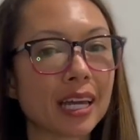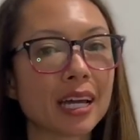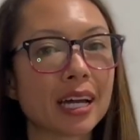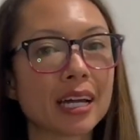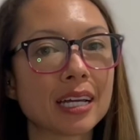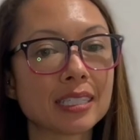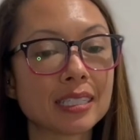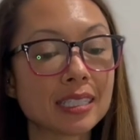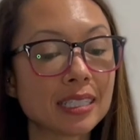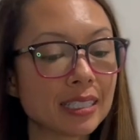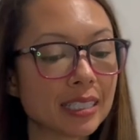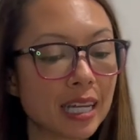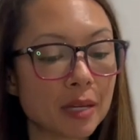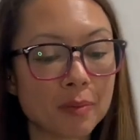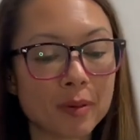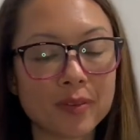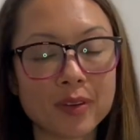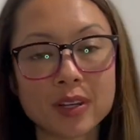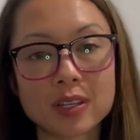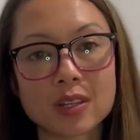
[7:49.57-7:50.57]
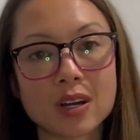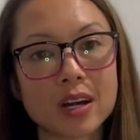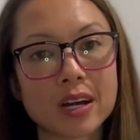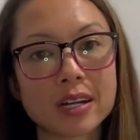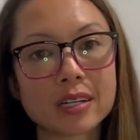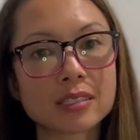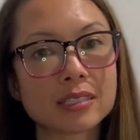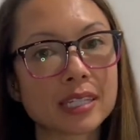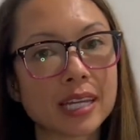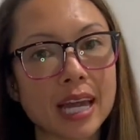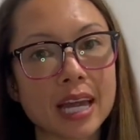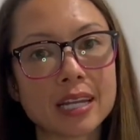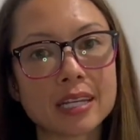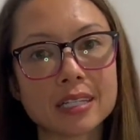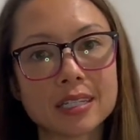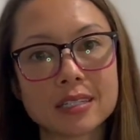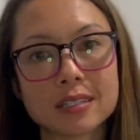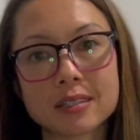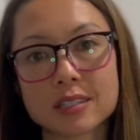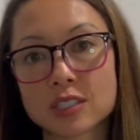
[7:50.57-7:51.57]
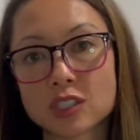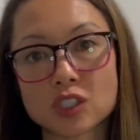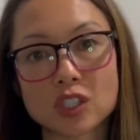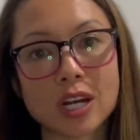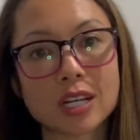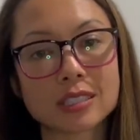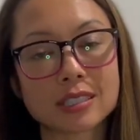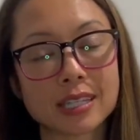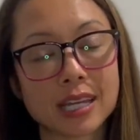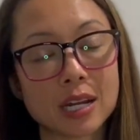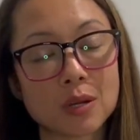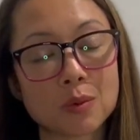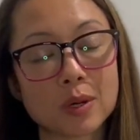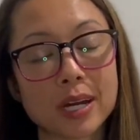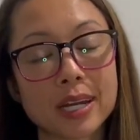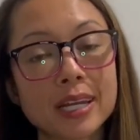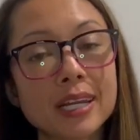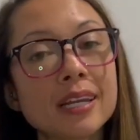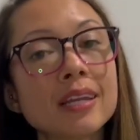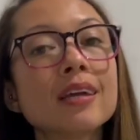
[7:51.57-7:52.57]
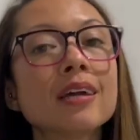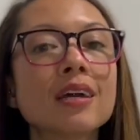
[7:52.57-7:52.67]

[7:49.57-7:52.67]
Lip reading: It didn't take me very long to get the shots that I wanted.